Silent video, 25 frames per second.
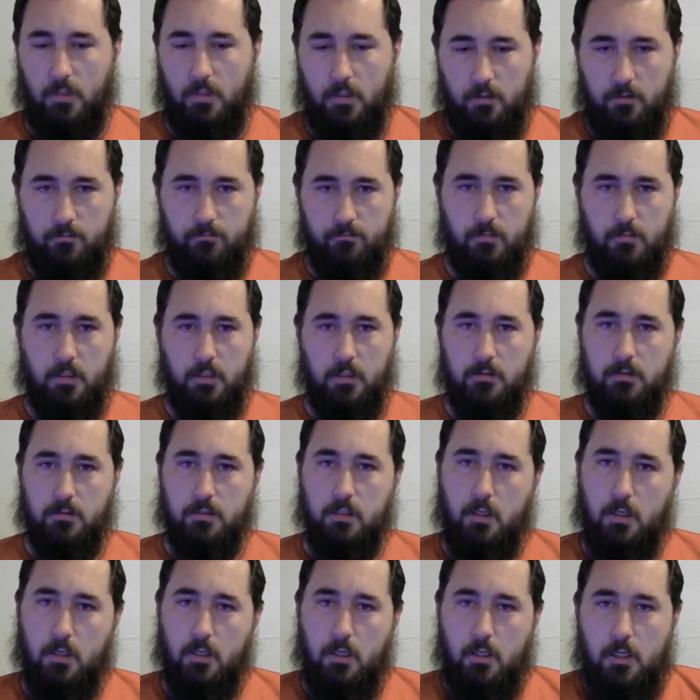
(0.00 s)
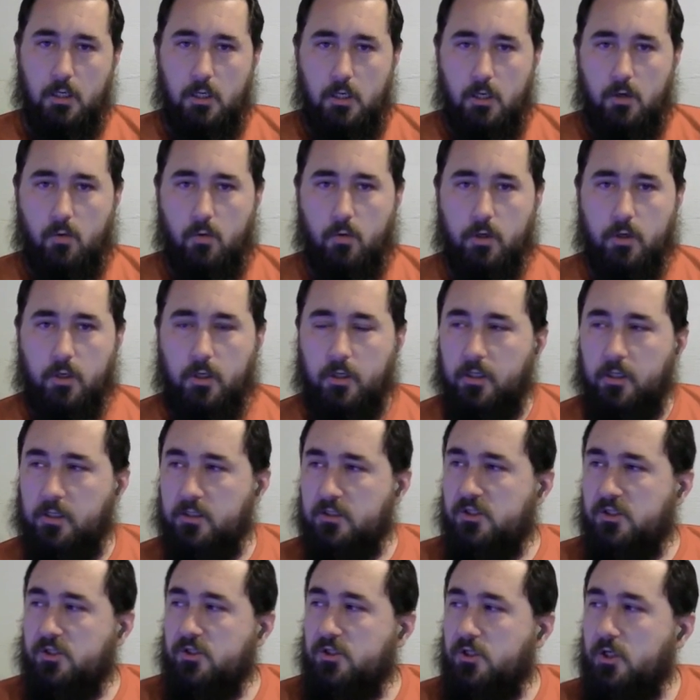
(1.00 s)
And we're going to
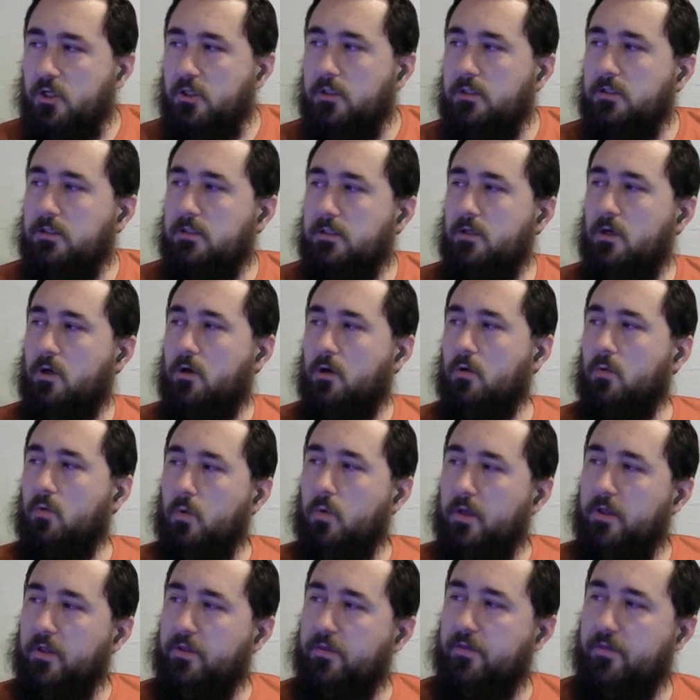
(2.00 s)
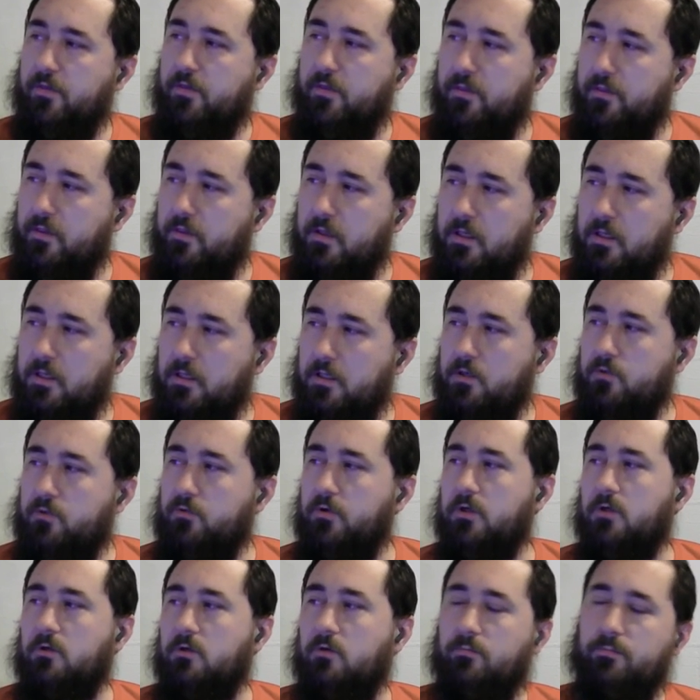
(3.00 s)
get started with the
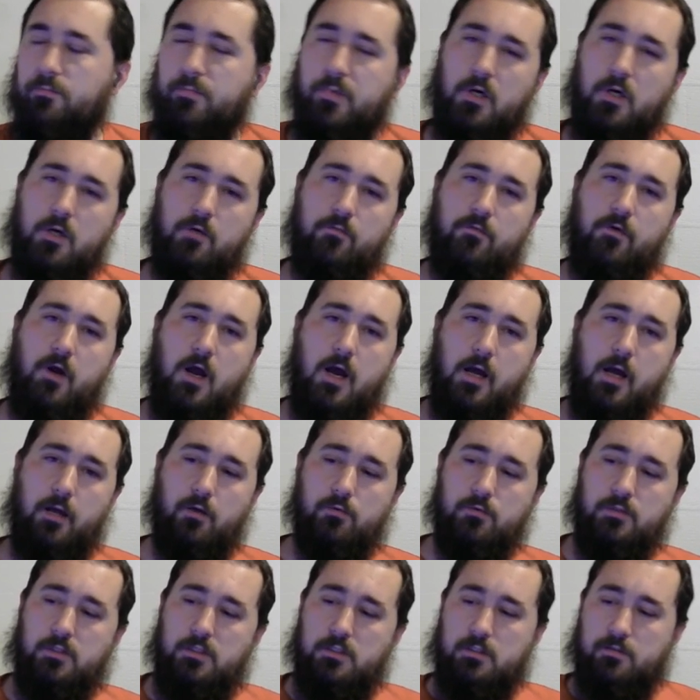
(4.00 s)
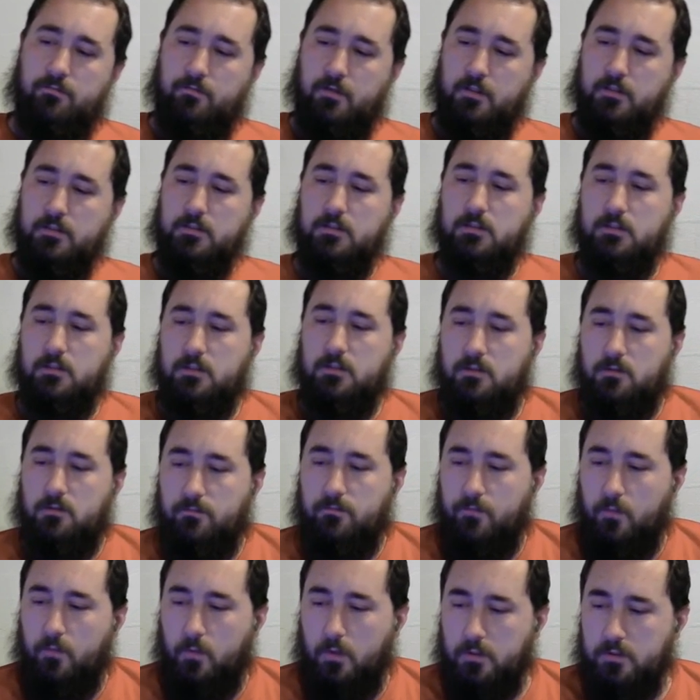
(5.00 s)
critical bug for IoT devices. So
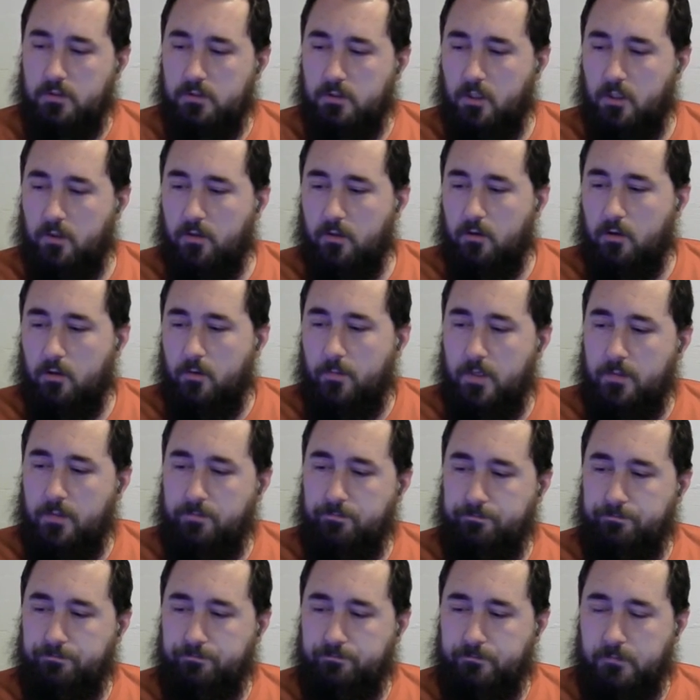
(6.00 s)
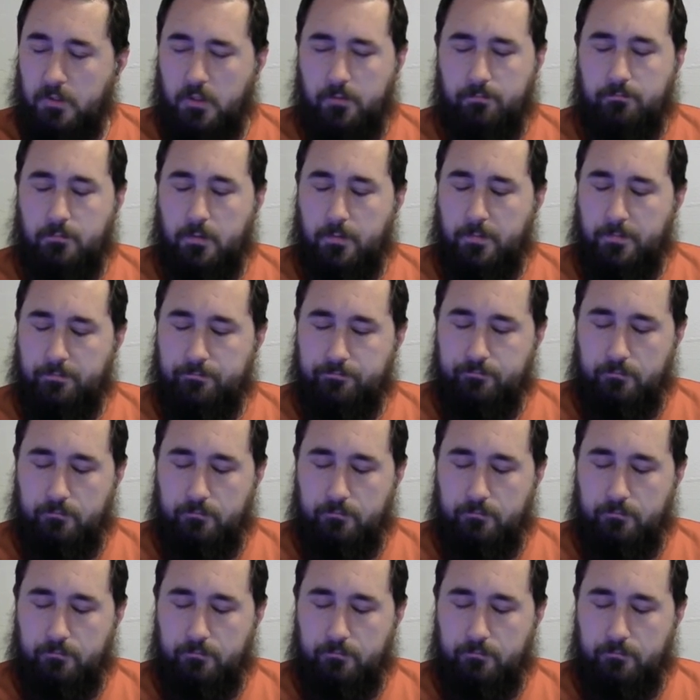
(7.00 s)
if you want to start, Ahmad. um,